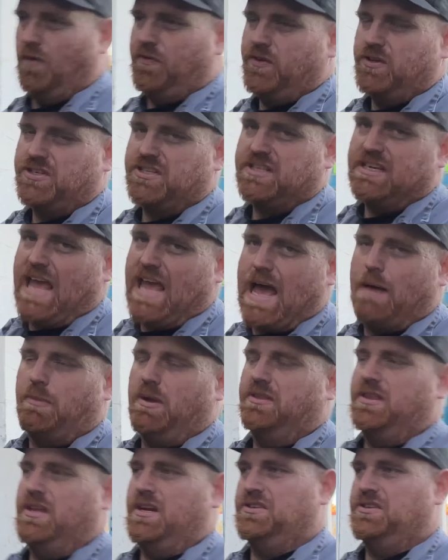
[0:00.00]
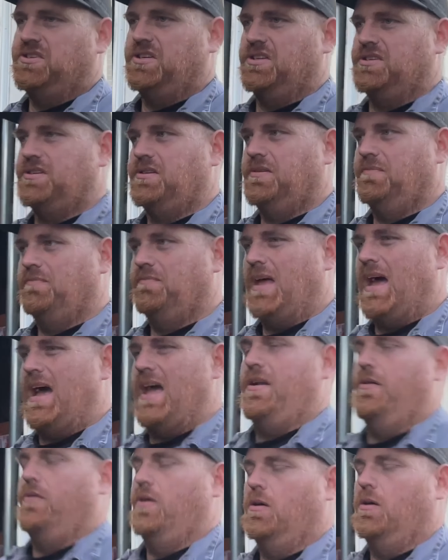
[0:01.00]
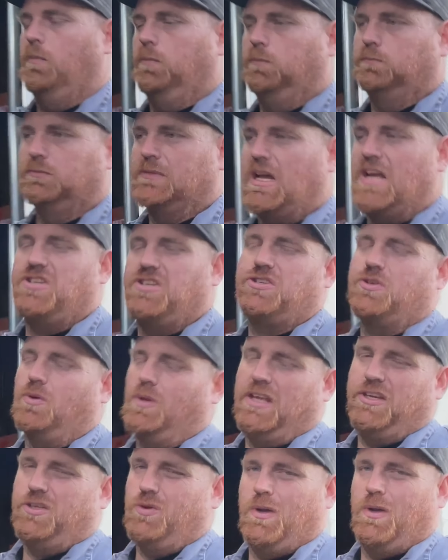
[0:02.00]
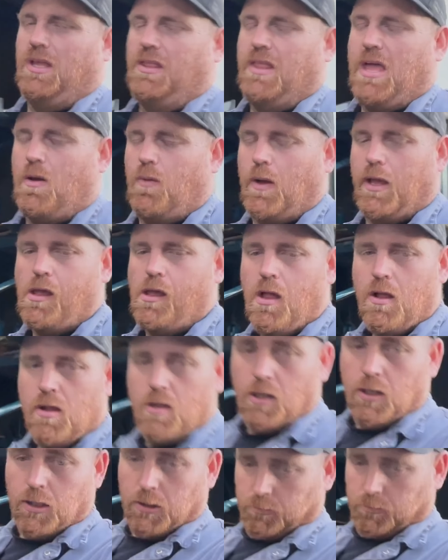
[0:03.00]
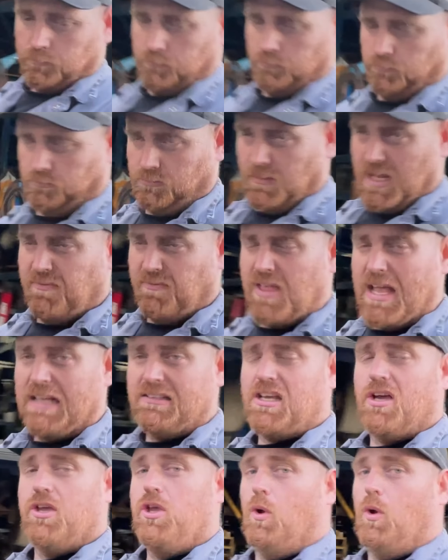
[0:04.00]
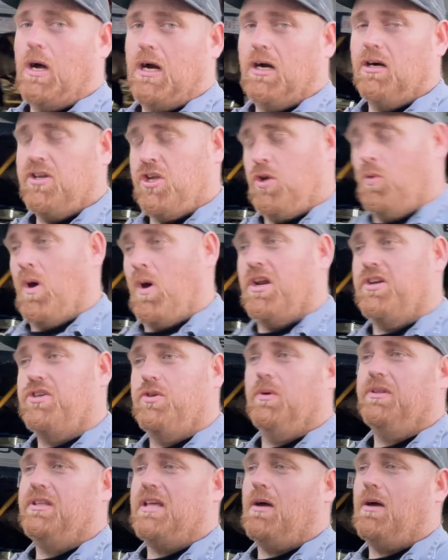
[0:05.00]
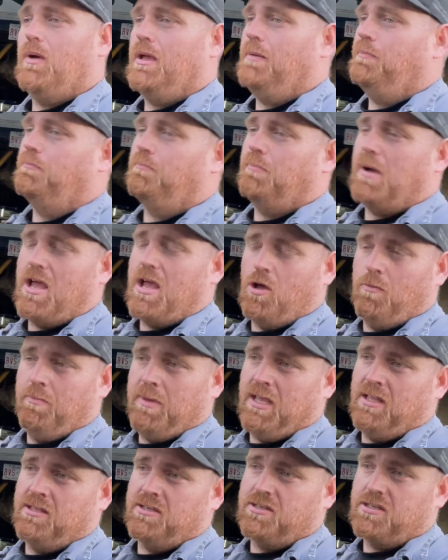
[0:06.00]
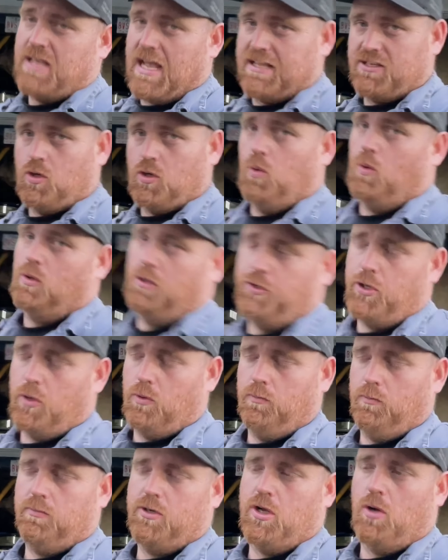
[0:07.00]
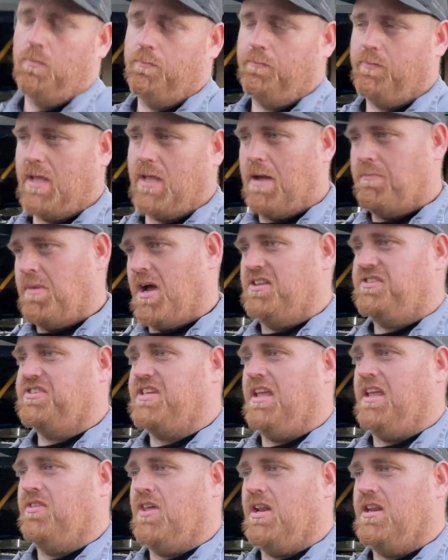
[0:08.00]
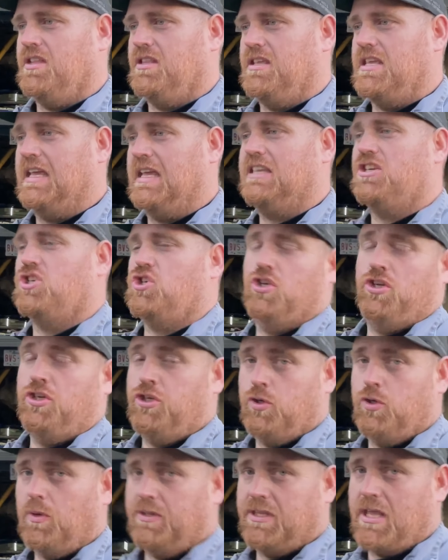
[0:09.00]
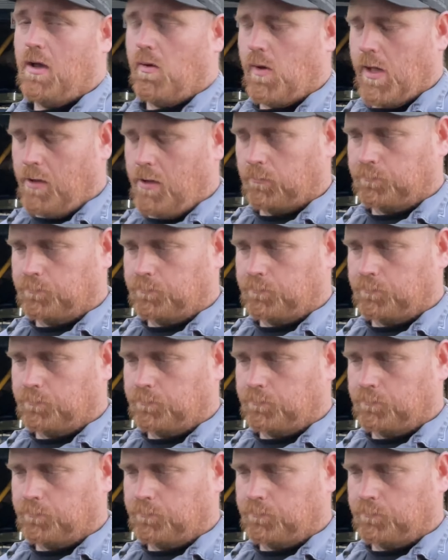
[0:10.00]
you scab it, then it's just, I don't know. I just don't like doing it that way. If that's how you are and you want to do it that way, by all means, that's cool. I'm not saying that you shouldn't do it that way.